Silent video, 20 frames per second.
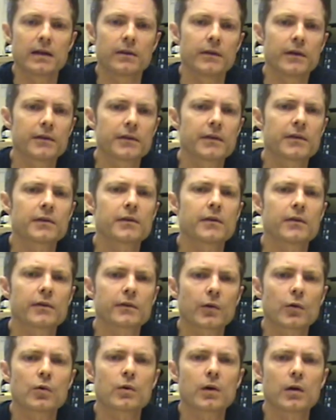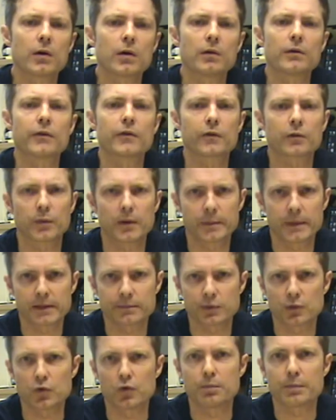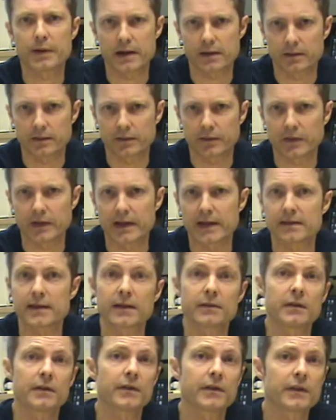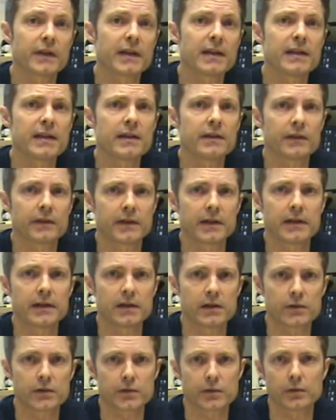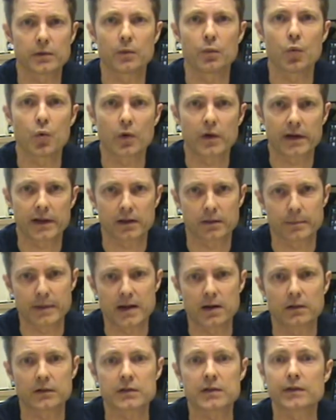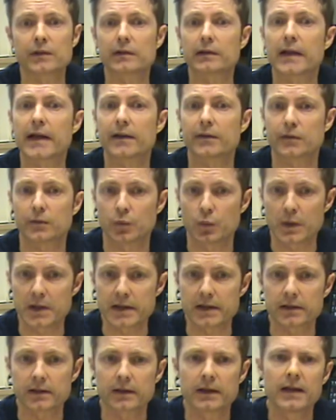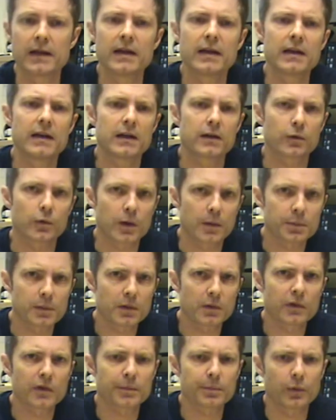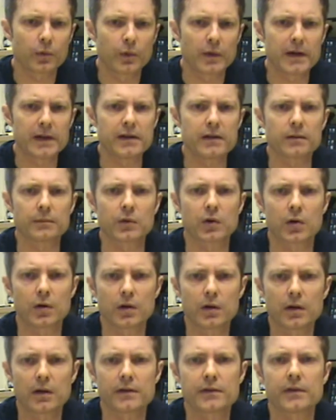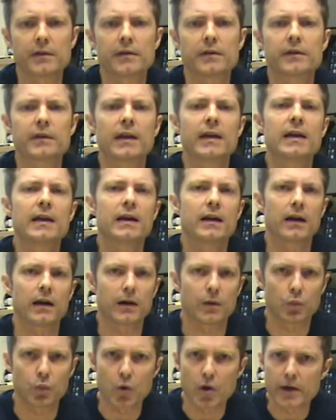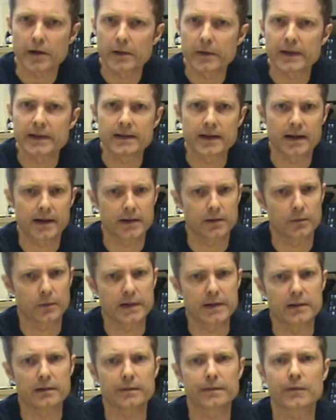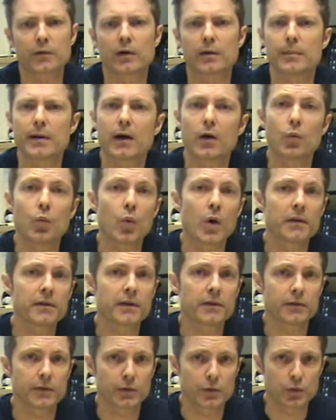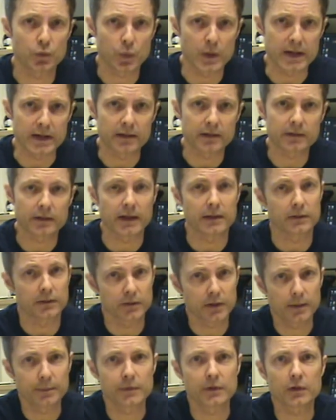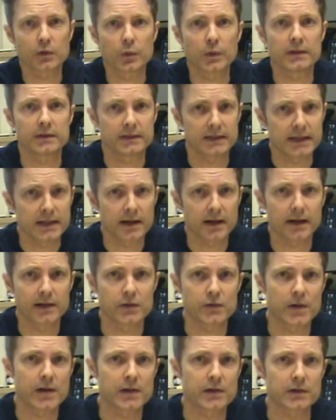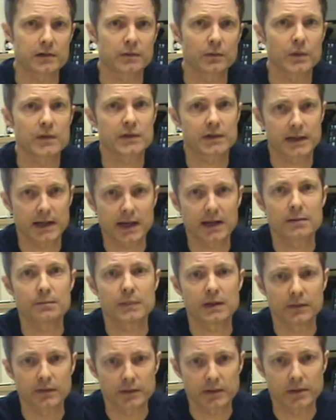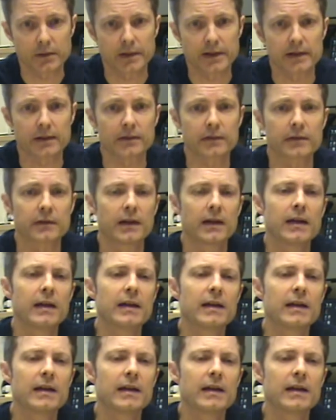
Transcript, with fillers: This is the so-called swimming pool parasite that the C D C issued a warning about just last week. Cryptosporidium causes uh, watery diarrhea for about one to two weeks and subsequent dehydration, which can be serious.